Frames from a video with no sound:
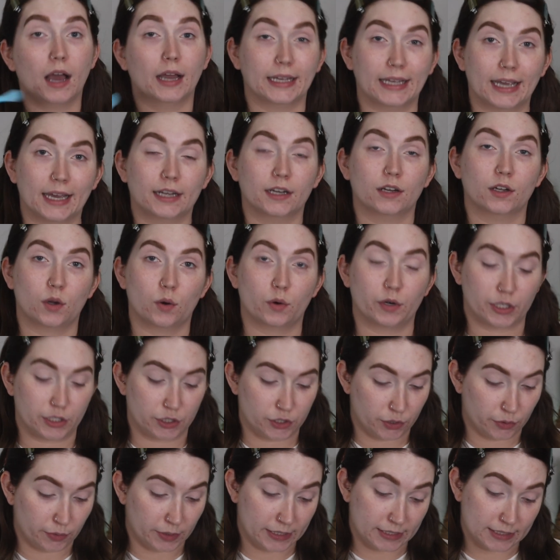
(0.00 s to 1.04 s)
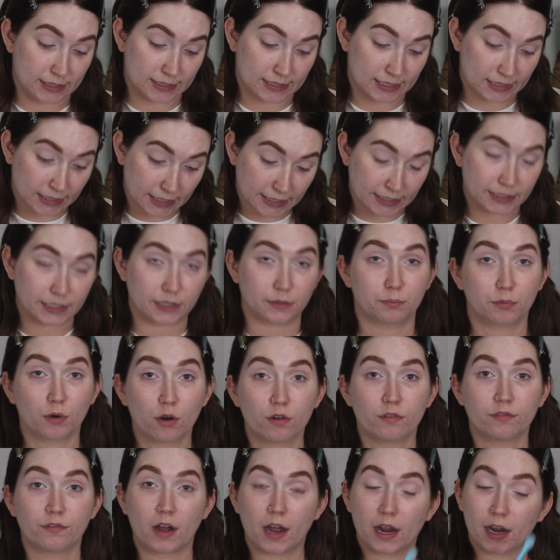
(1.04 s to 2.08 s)
again, according to his LinkedIn
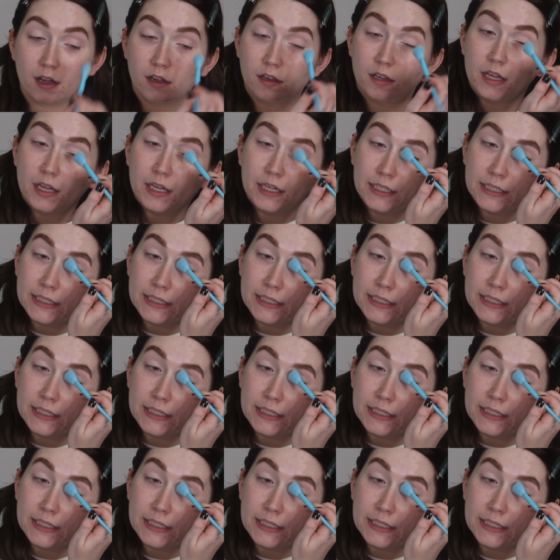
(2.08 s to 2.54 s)
profile,